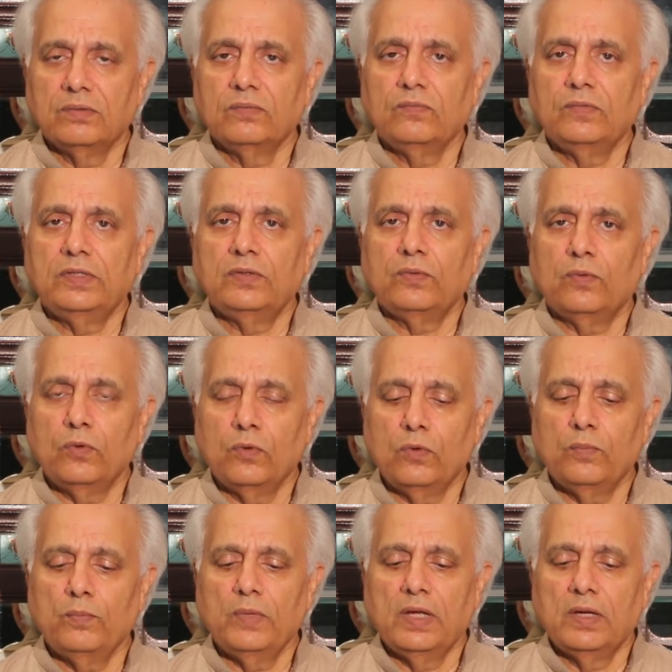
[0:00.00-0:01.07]
with
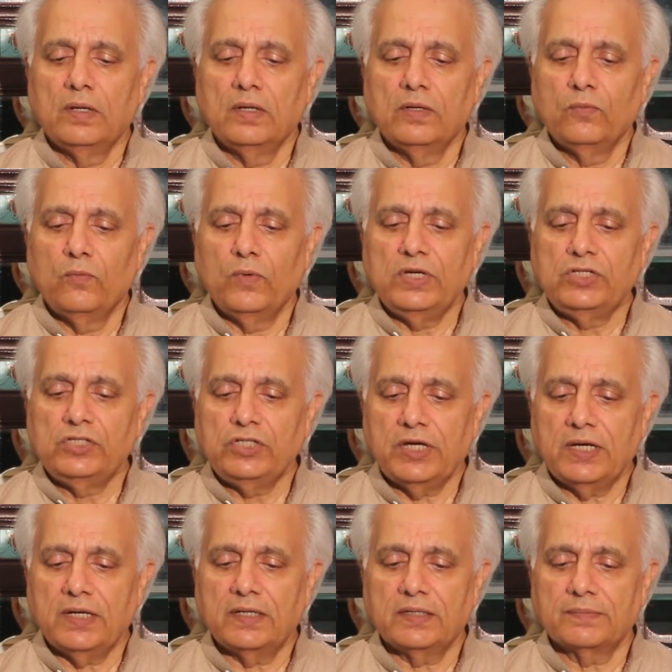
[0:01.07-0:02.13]
whom we
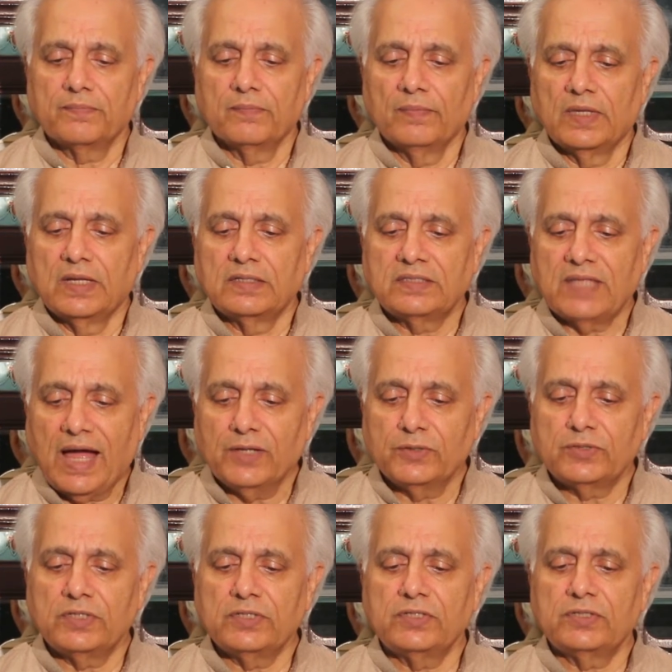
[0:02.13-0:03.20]
share
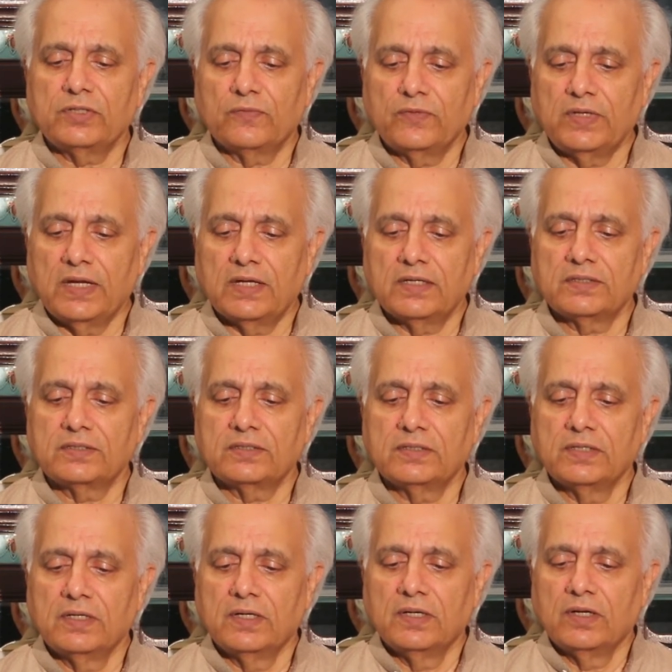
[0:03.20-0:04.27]
thousands of years
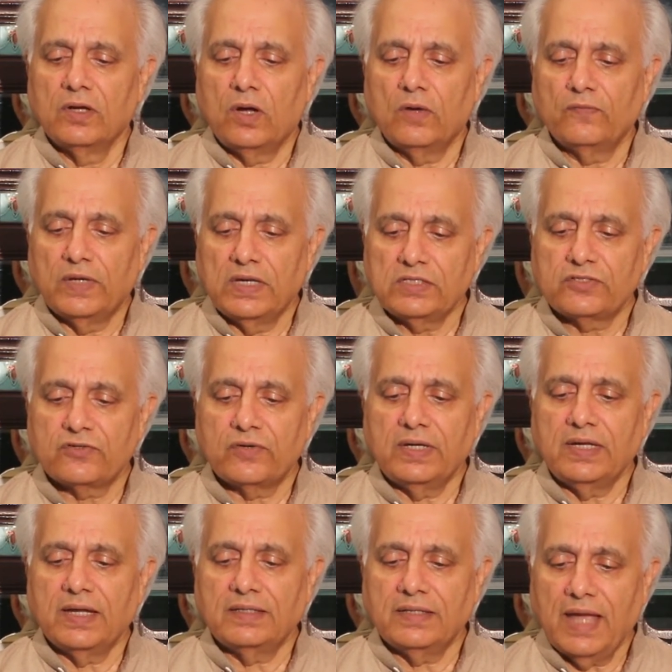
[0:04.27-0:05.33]
of
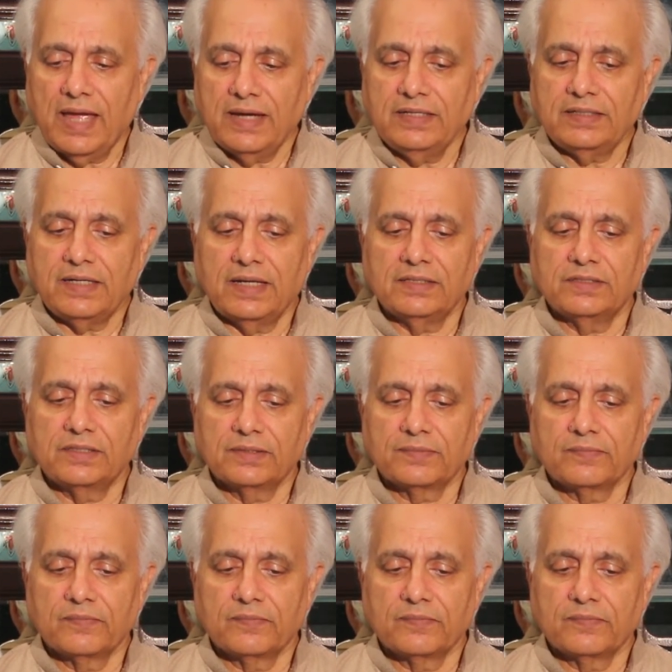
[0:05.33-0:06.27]
history and heritage.